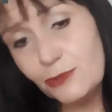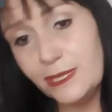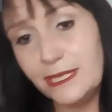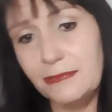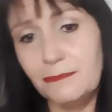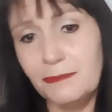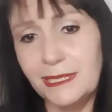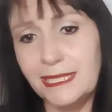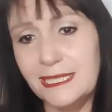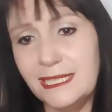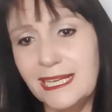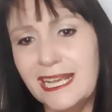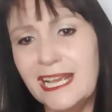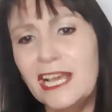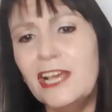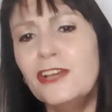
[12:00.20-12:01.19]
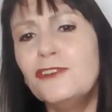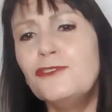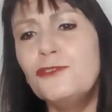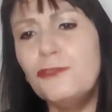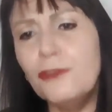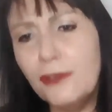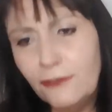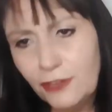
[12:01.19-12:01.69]
treatment,
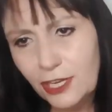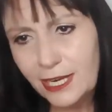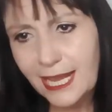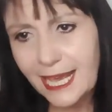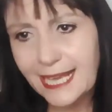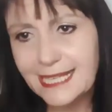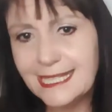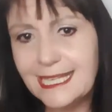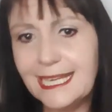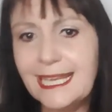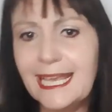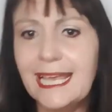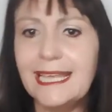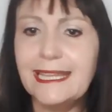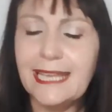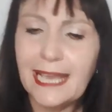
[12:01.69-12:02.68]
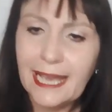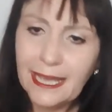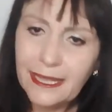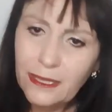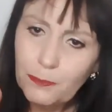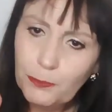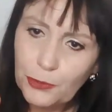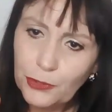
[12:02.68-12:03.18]
trivializing the
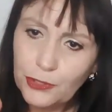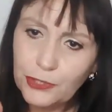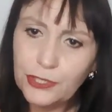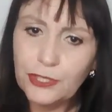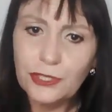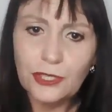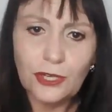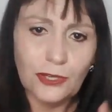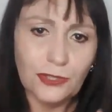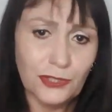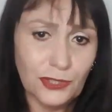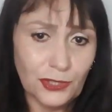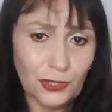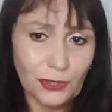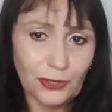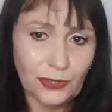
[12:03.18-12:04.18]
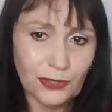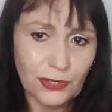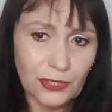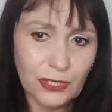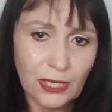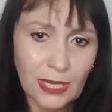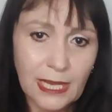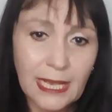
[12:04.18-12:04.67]
other person's
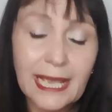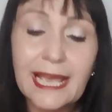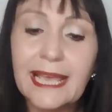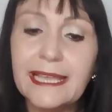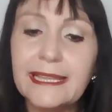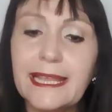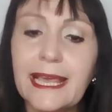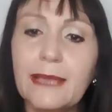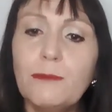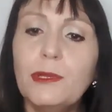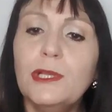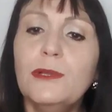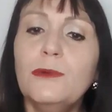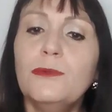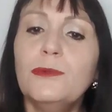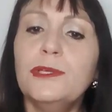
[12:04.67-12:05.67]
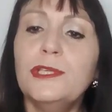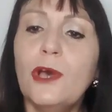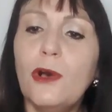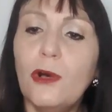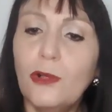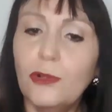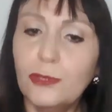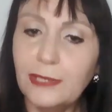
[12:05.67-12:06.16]
concerns. They will
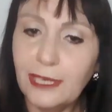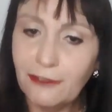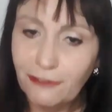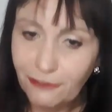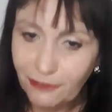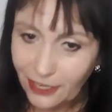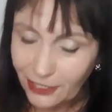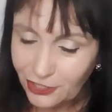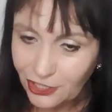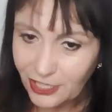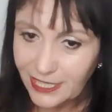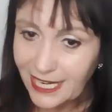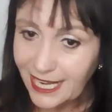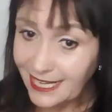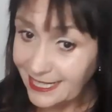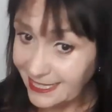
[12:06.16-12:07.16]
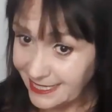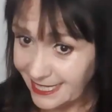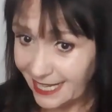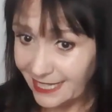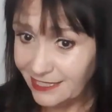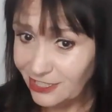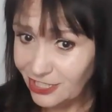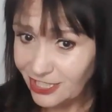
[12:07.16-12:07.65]
withhold affection and
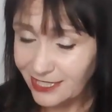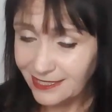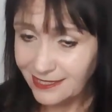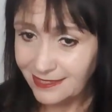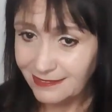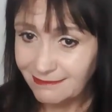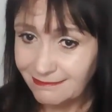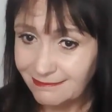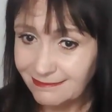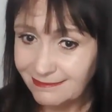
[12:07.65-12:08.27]
attention.